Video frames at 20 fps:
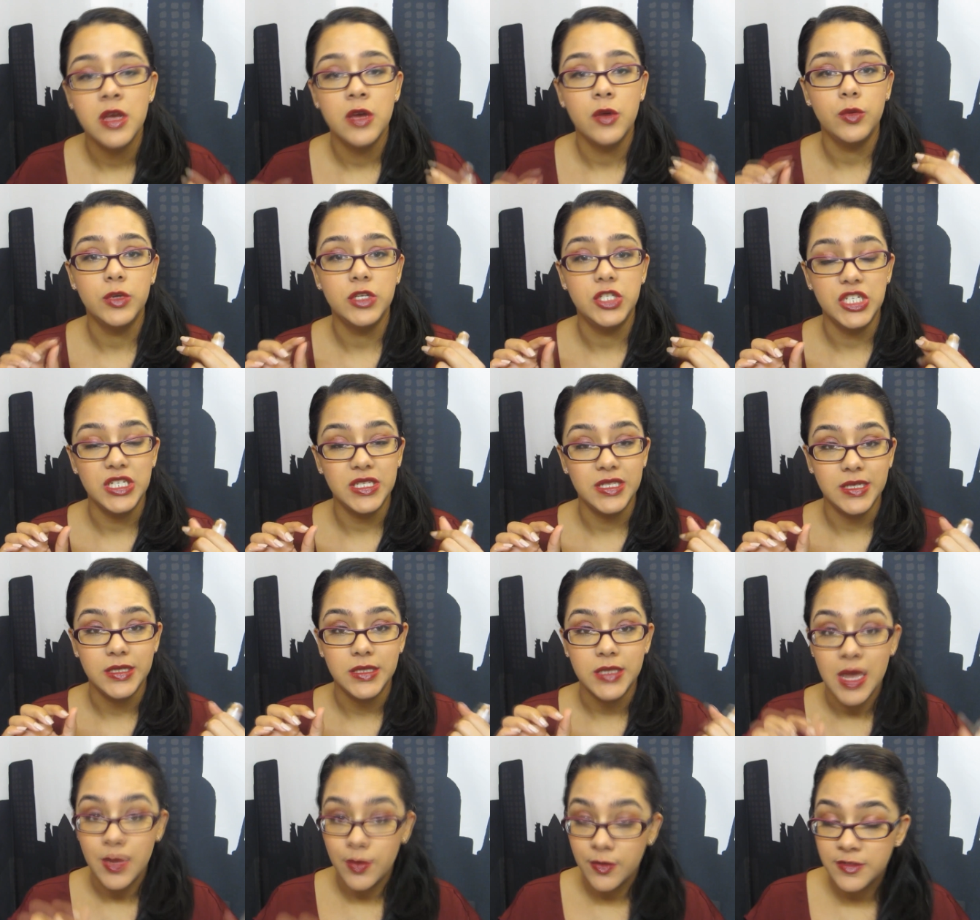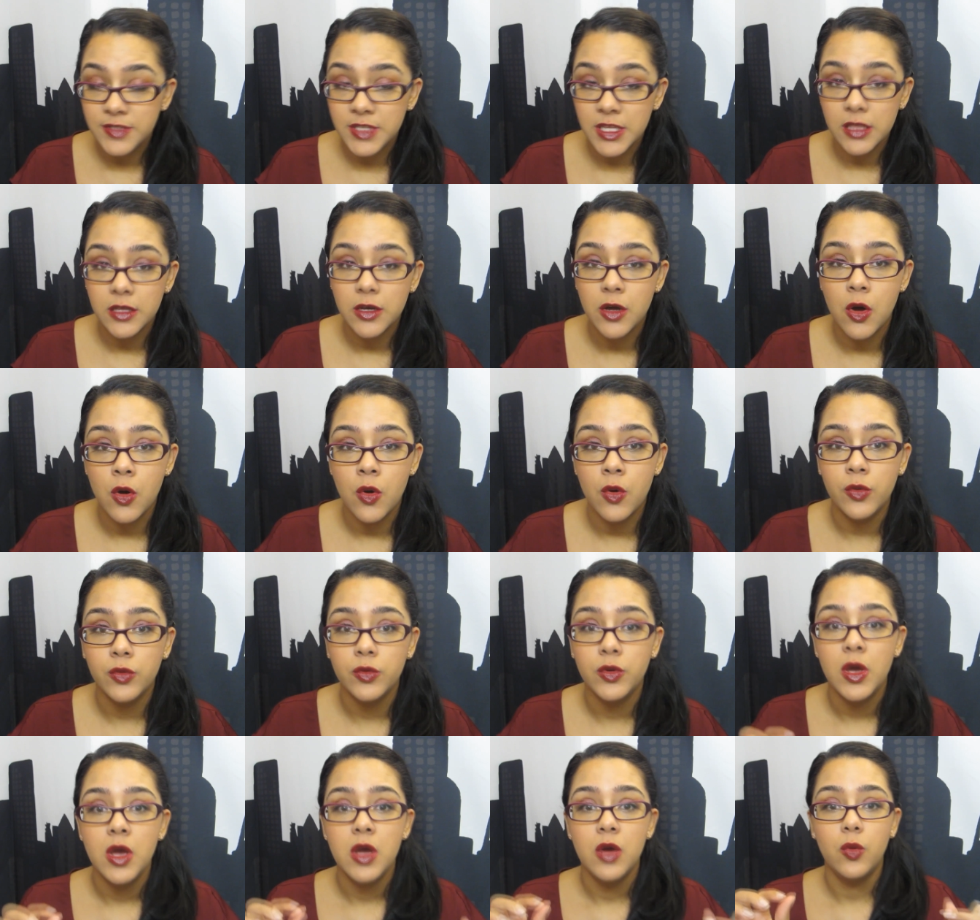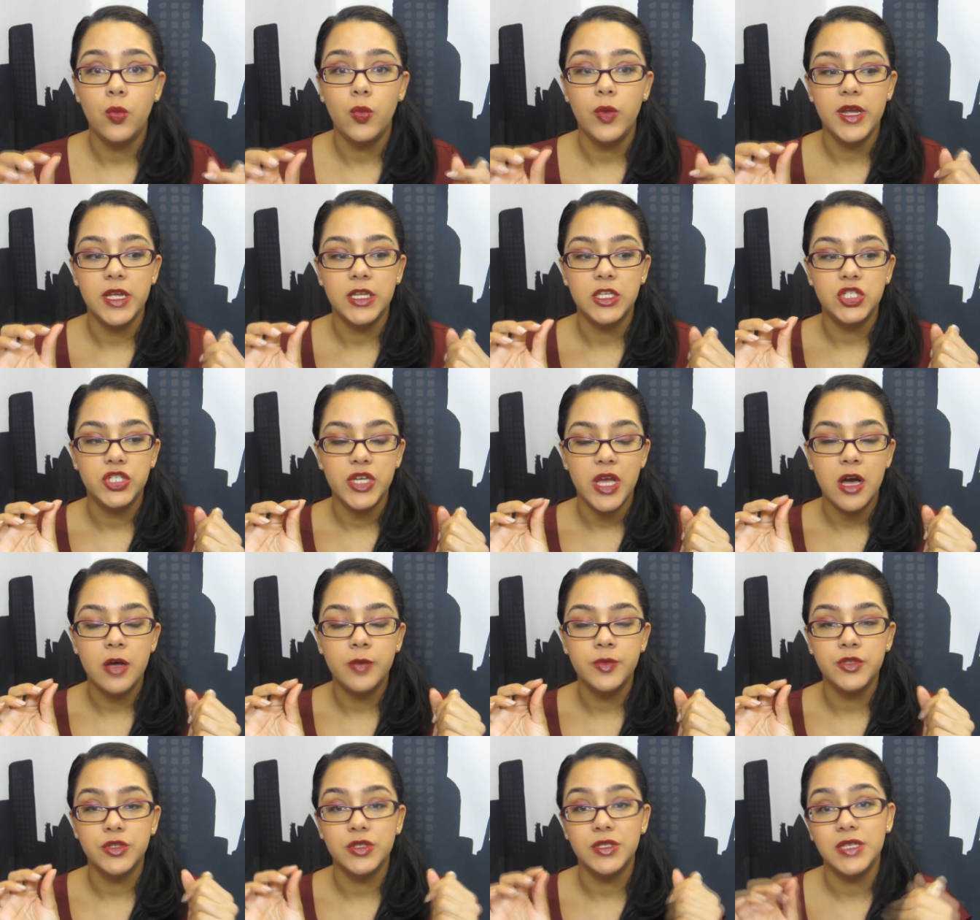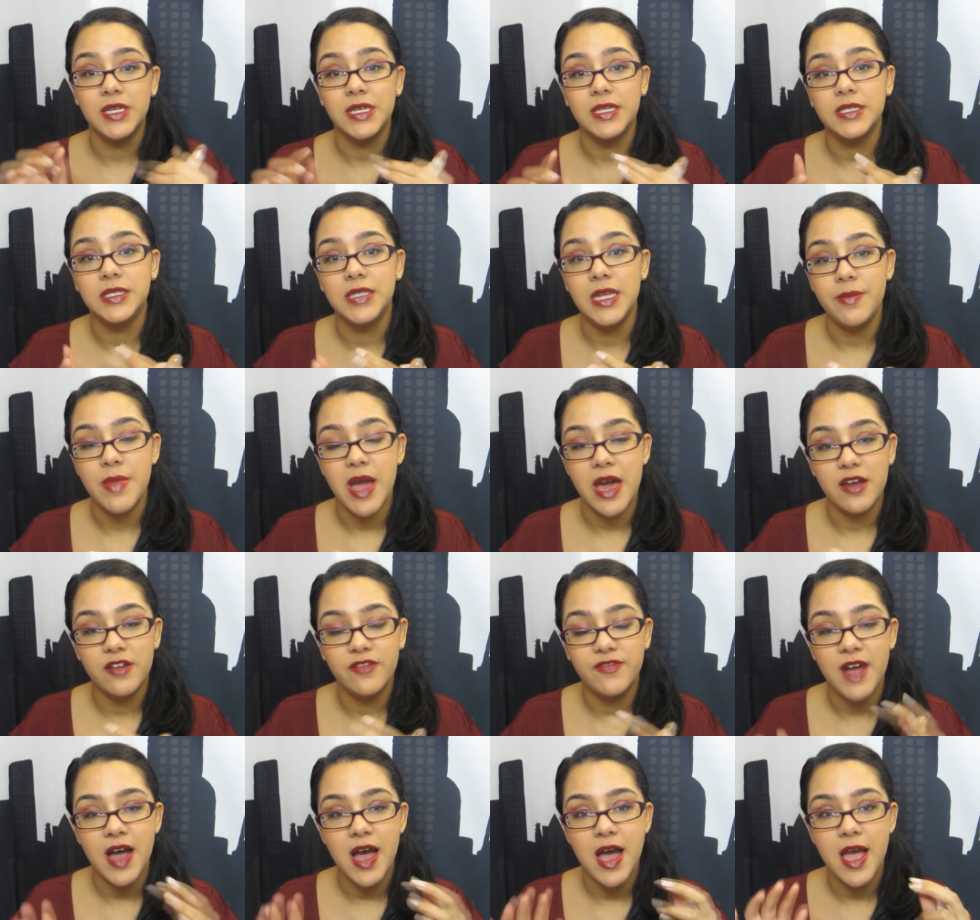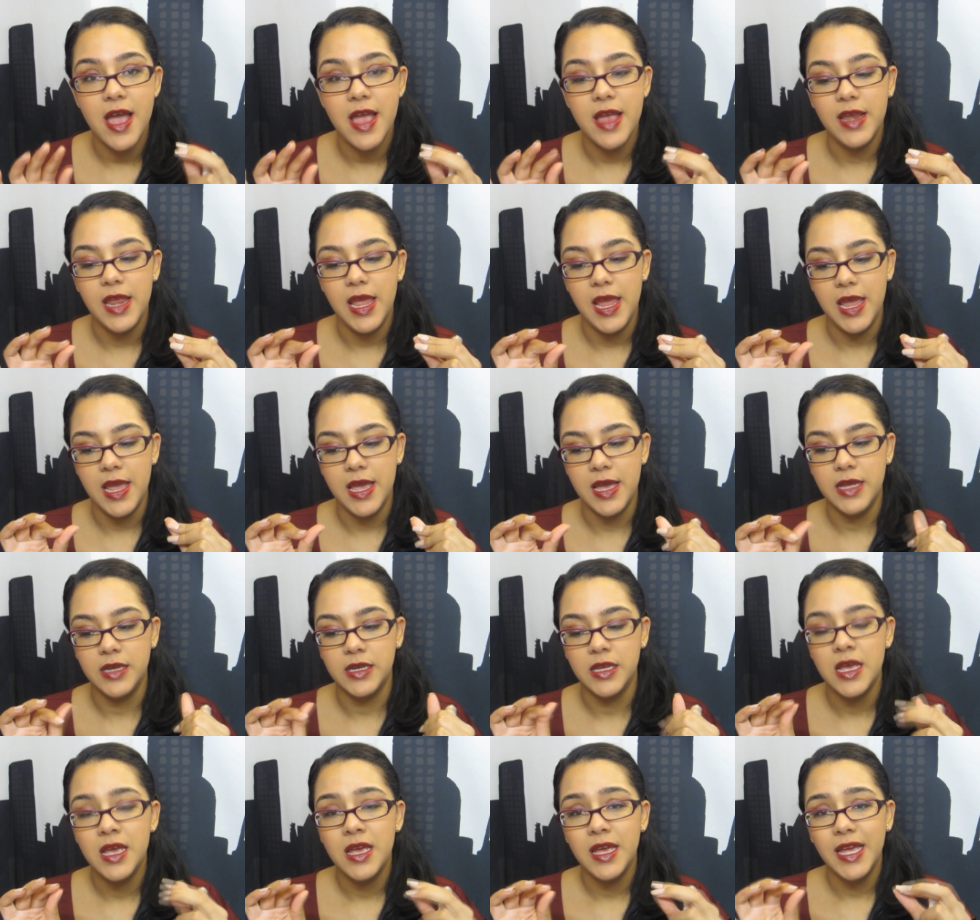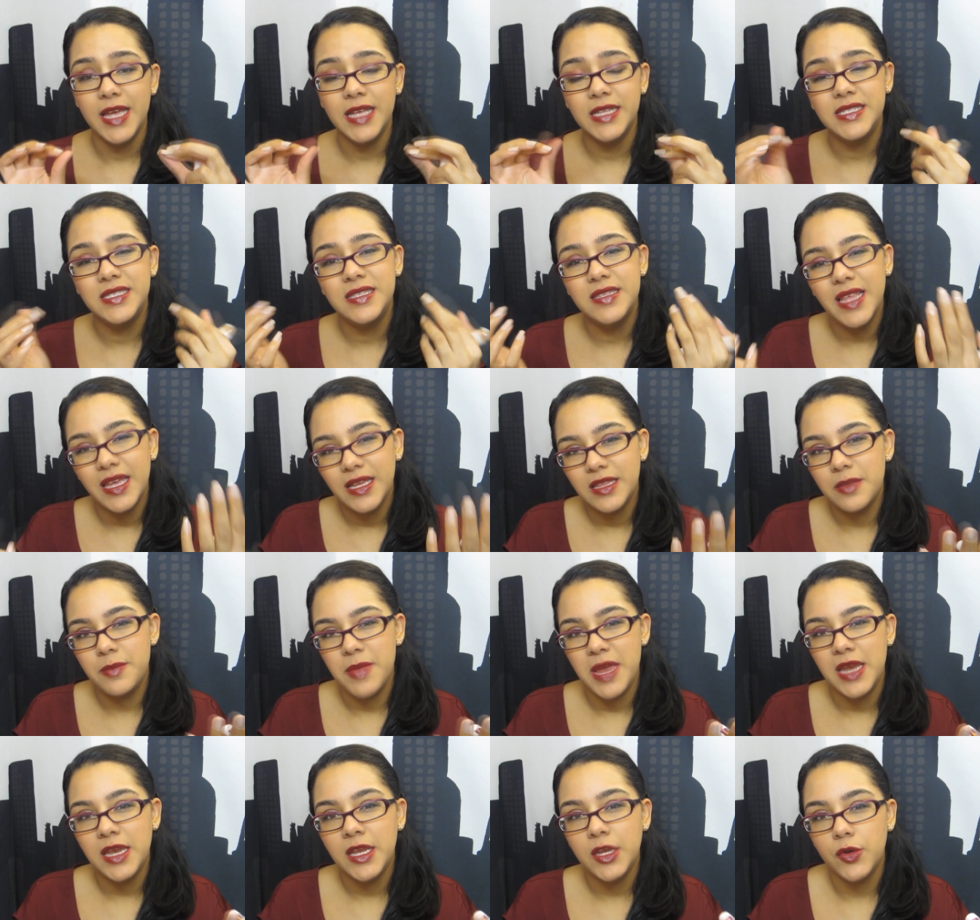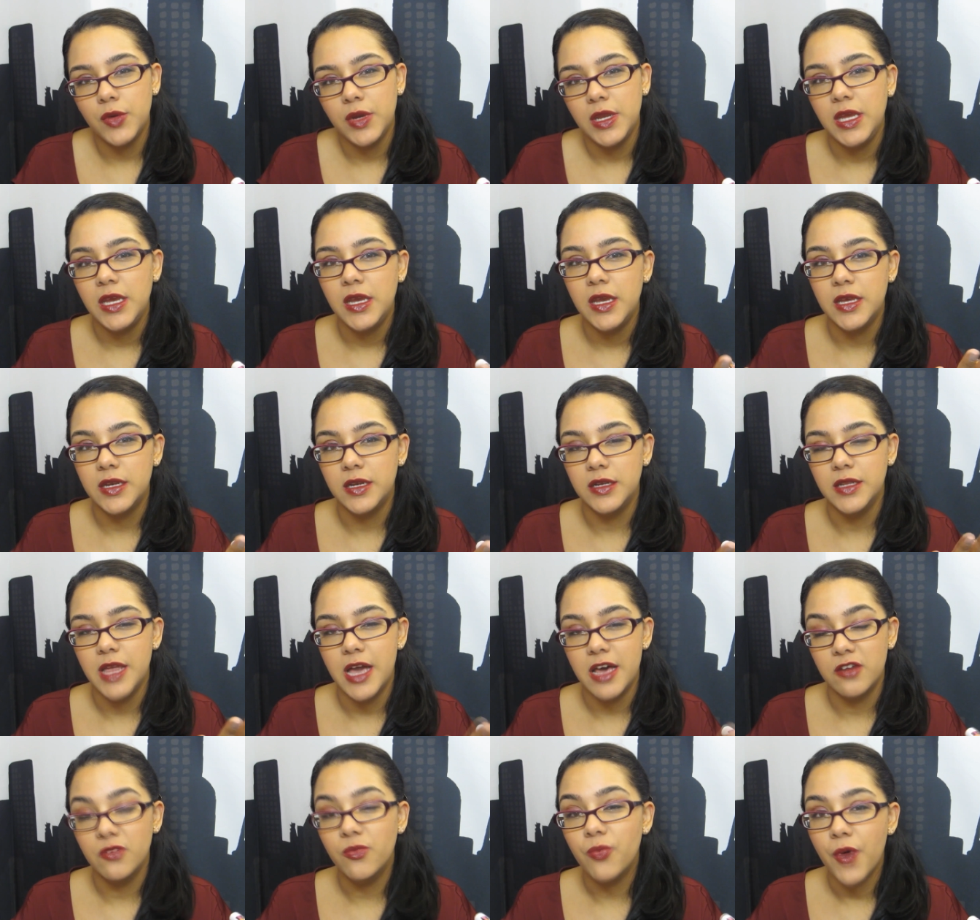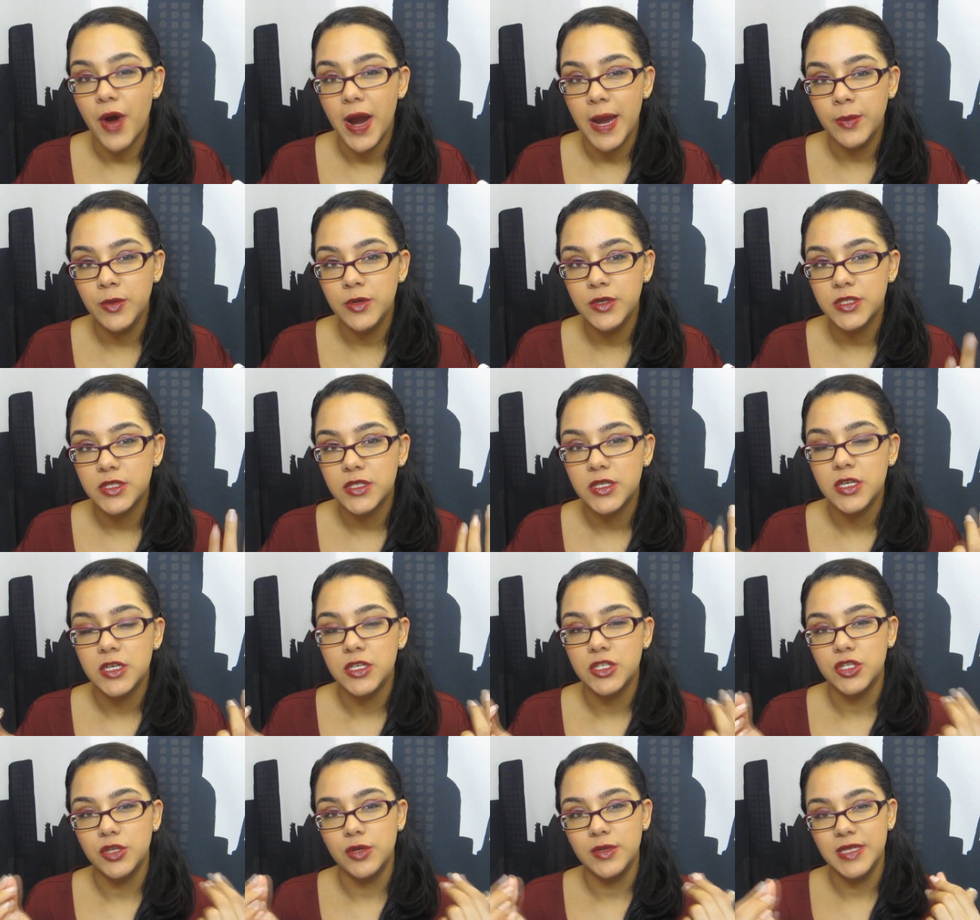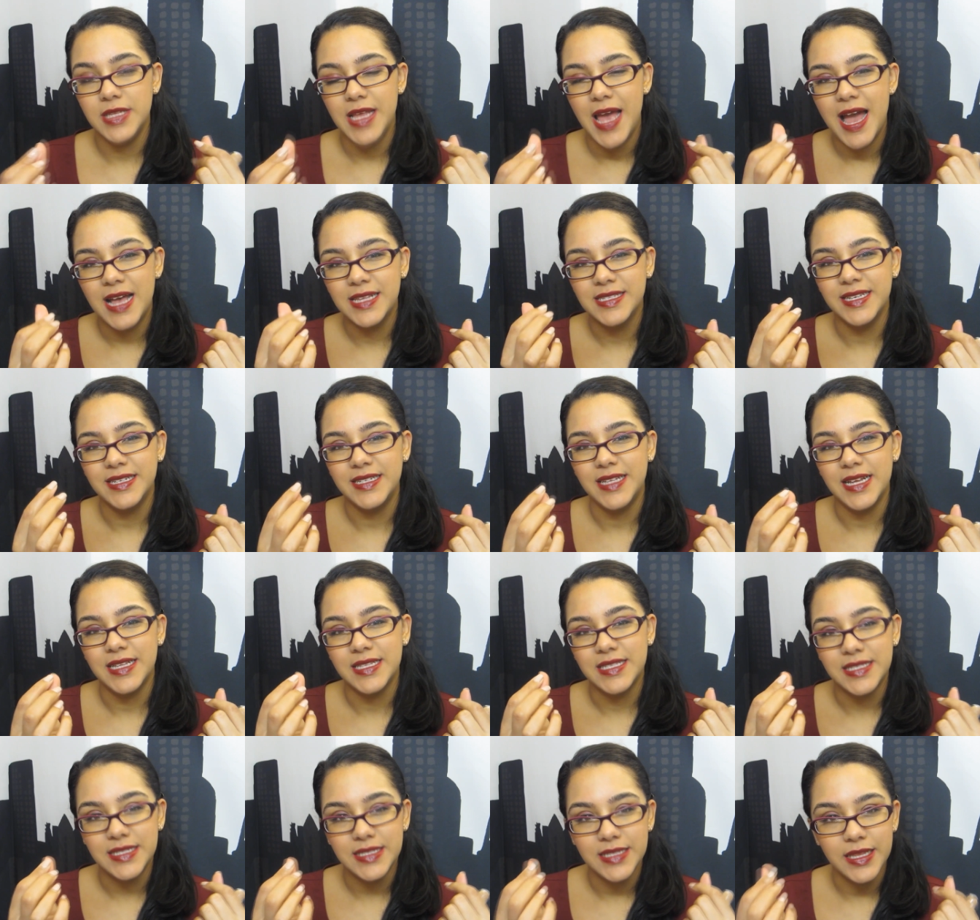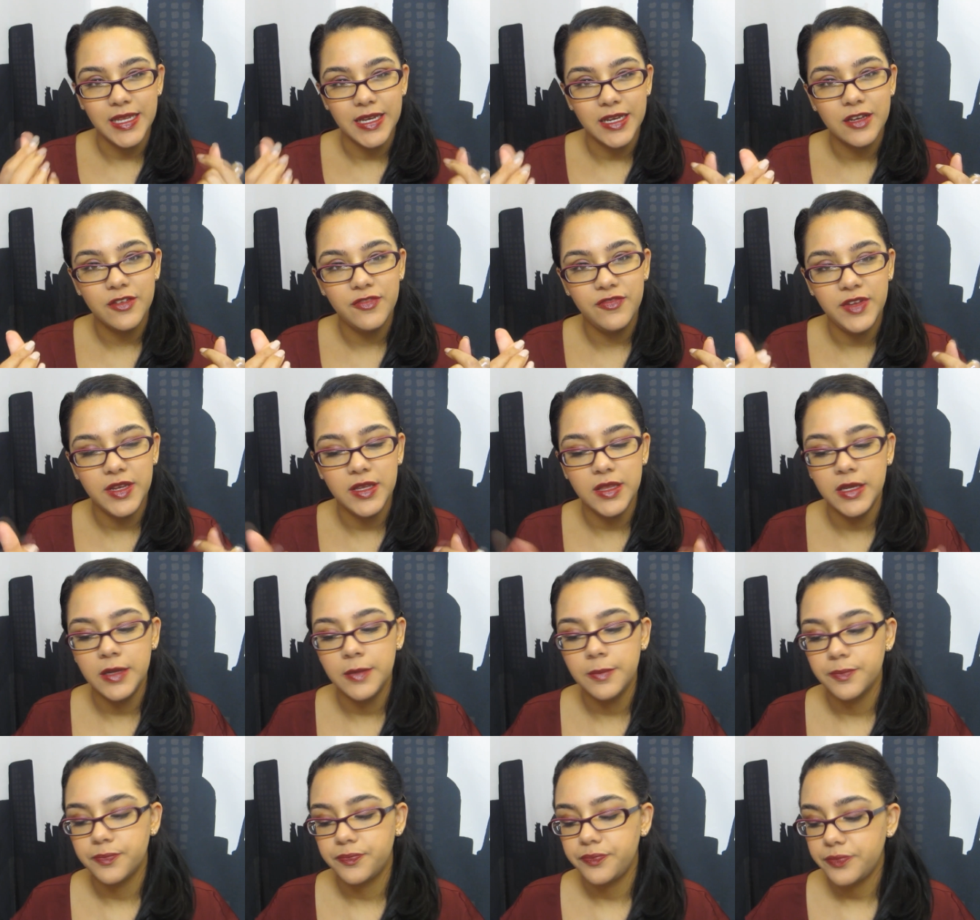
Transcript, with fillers: which is a type of silicone which helps your skin stay mattified and it's like the main ingredient in a lot of primers so it has like that slick feeling.